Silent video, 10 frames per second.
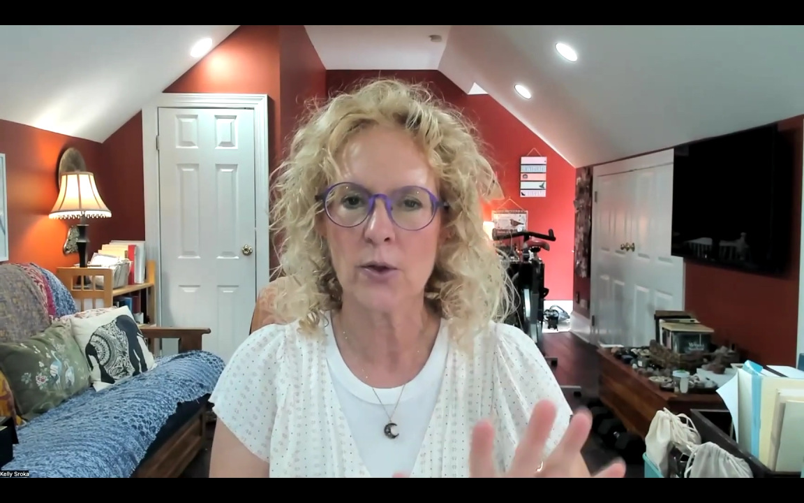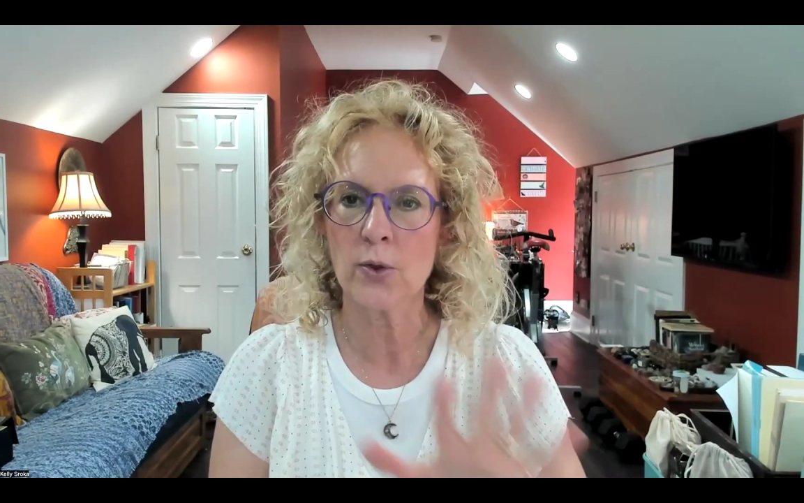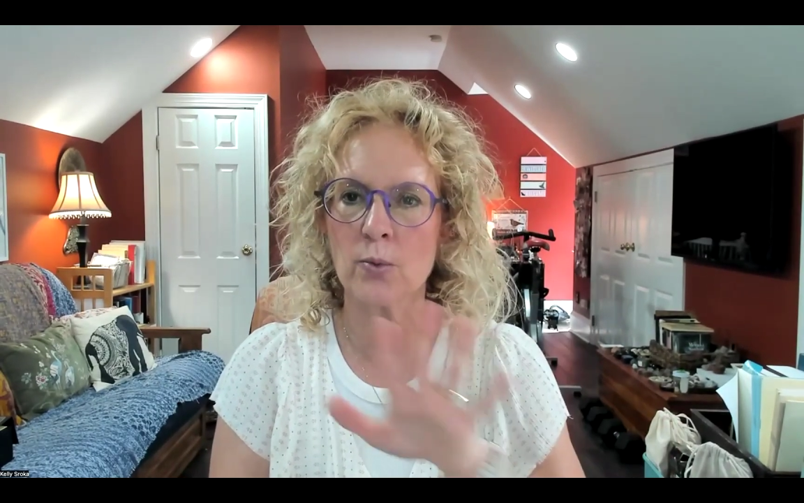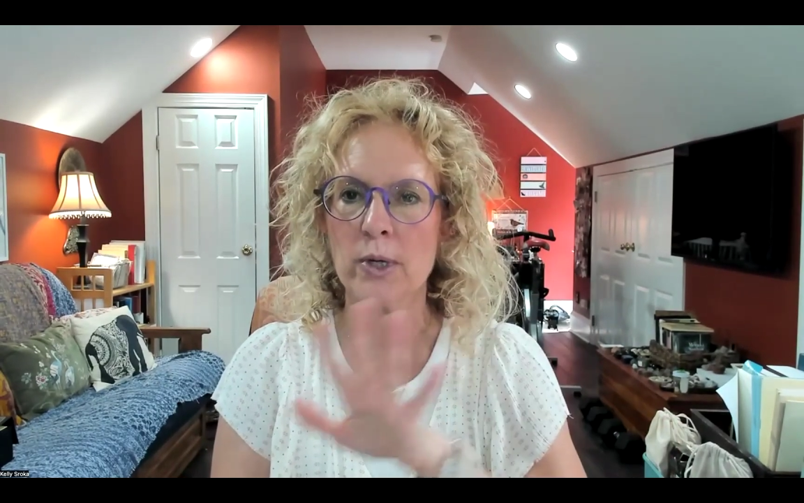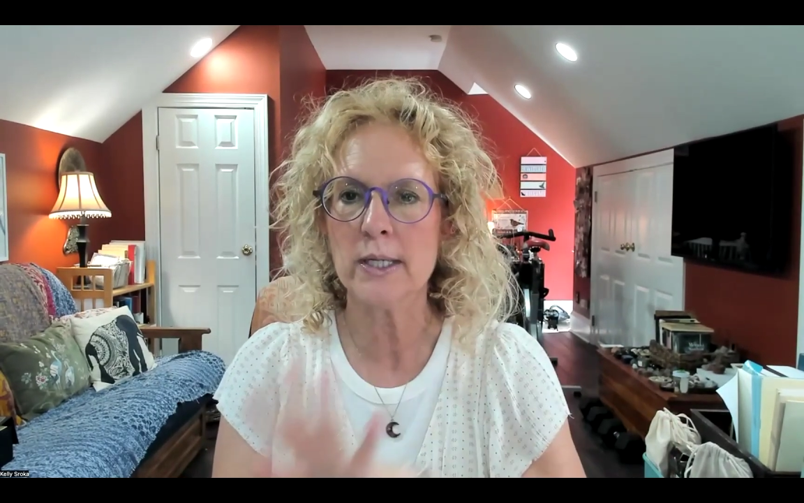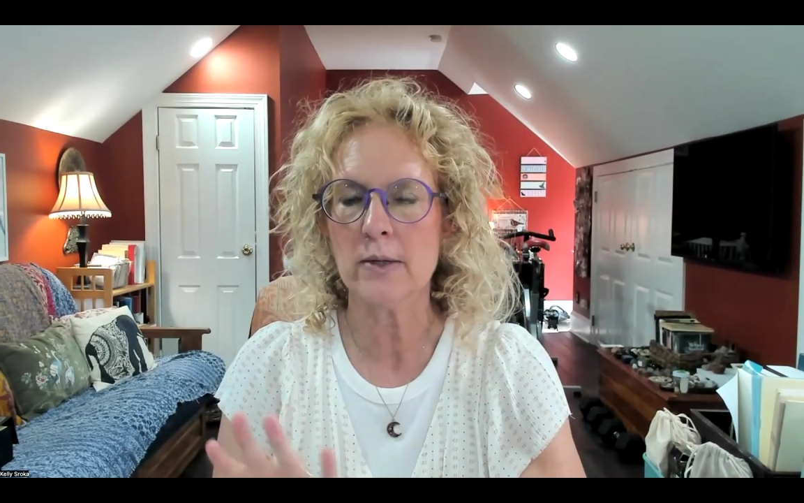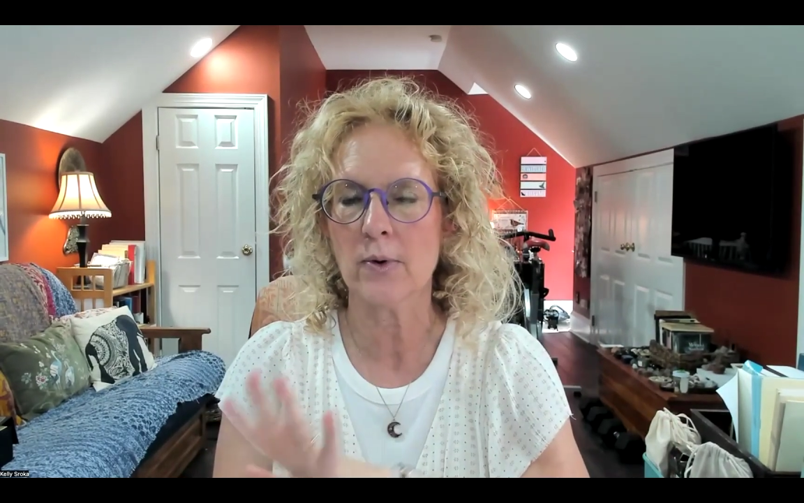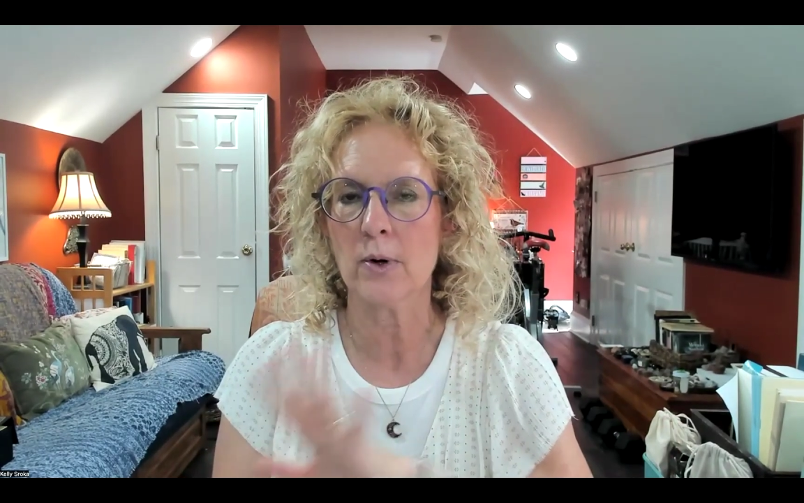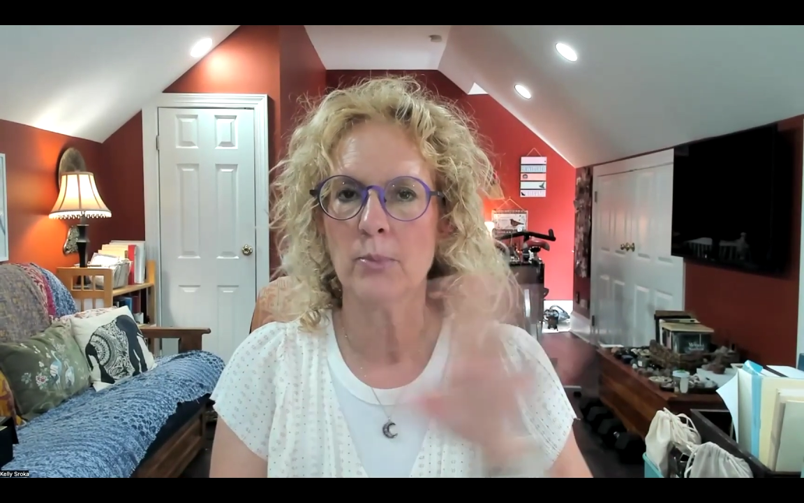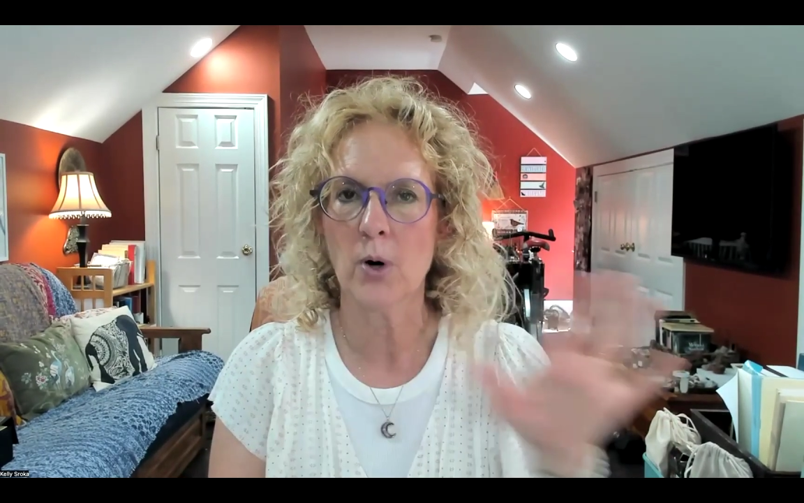three
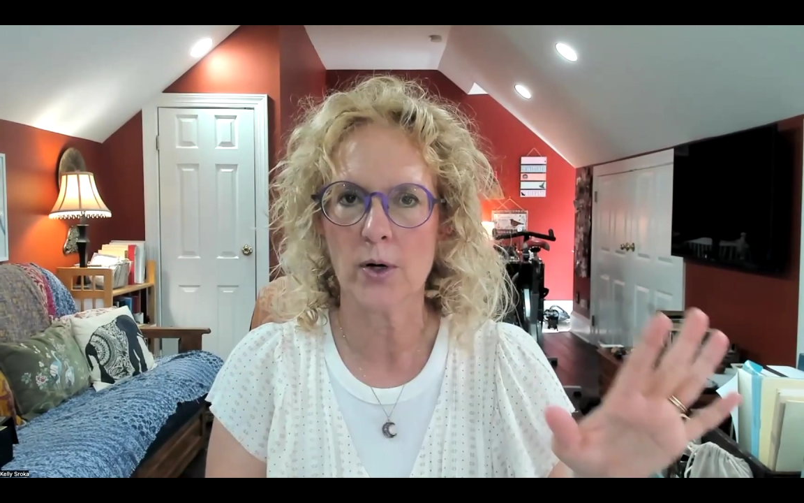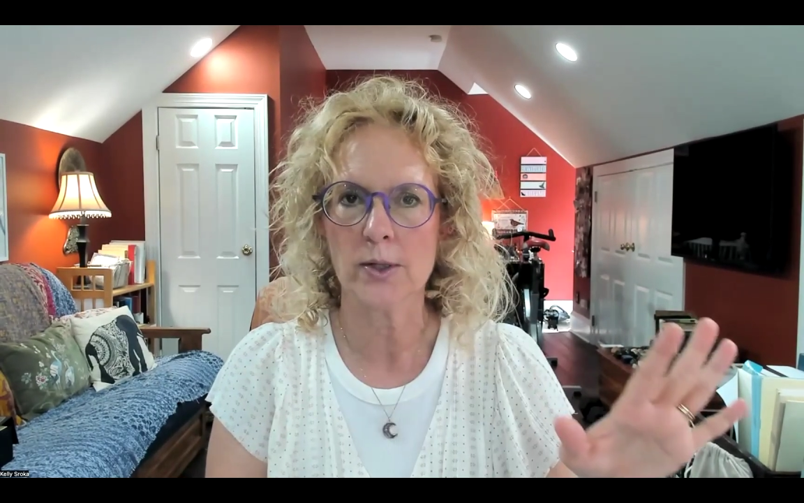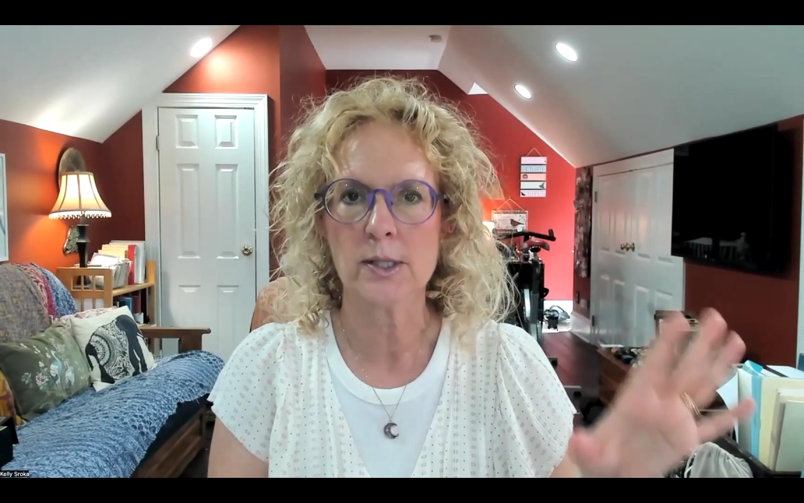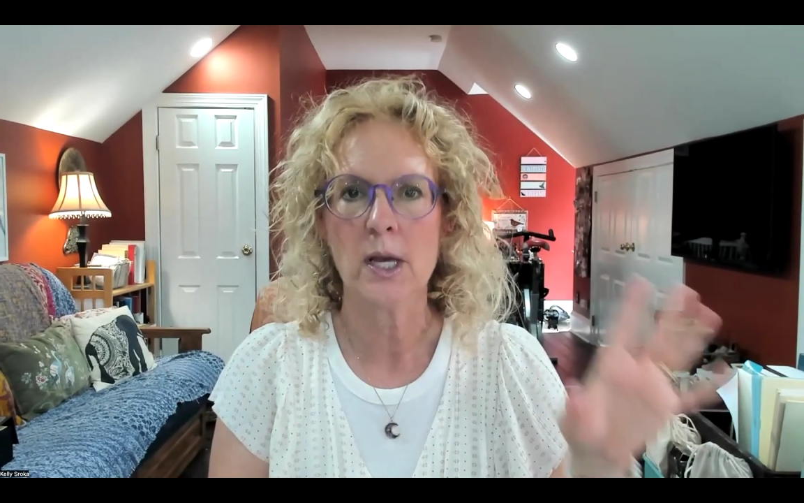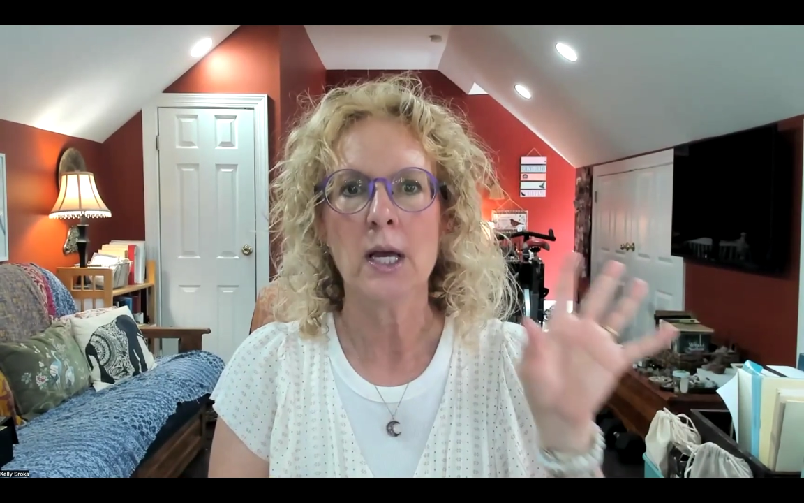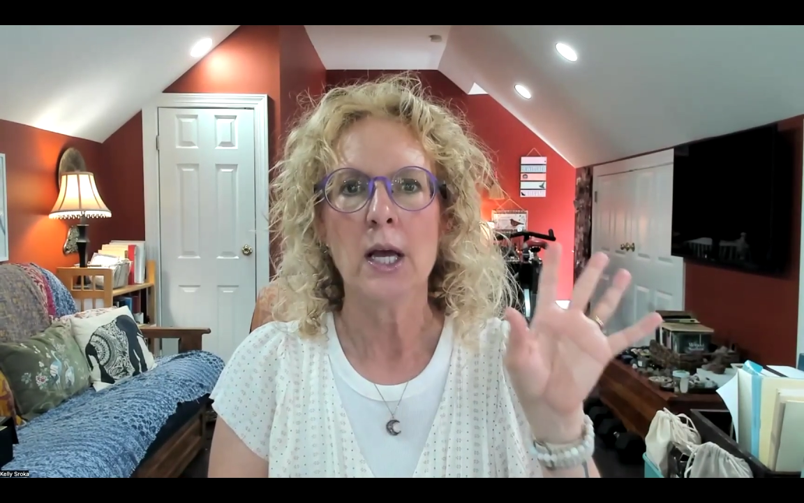different parts.